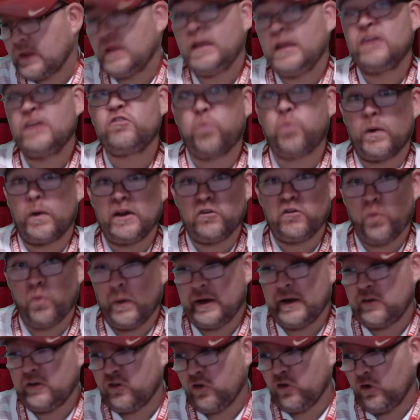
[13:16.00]
in
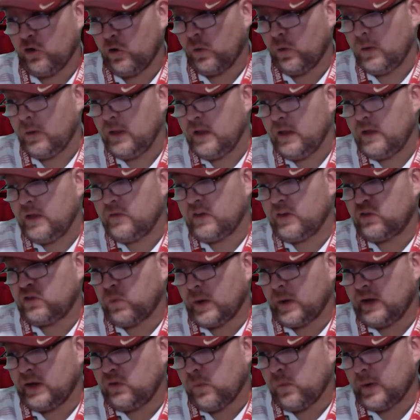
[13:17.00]
2022. The
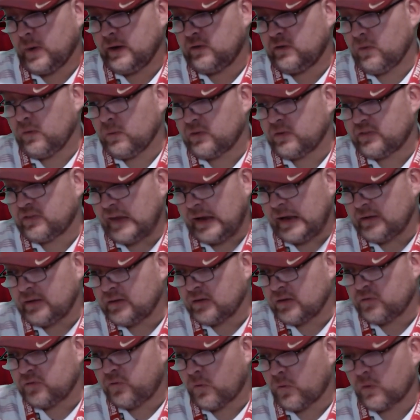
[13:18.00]
2022
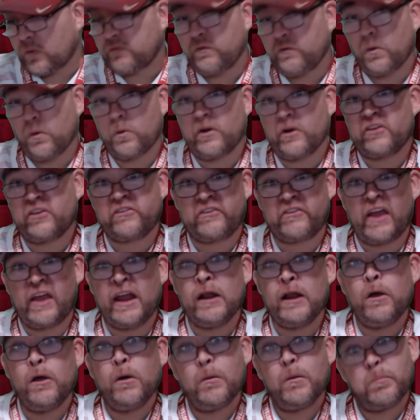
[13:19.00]
season for Florida
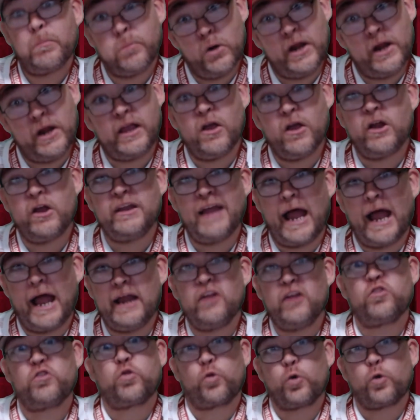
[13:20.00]
State, pretty good,
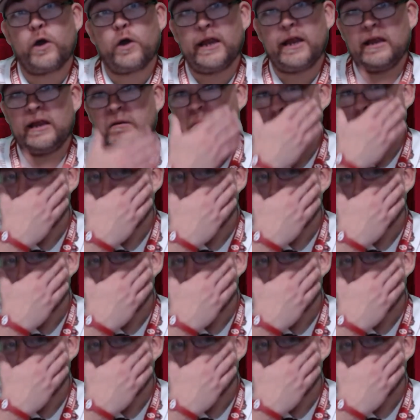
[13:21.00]
9-3.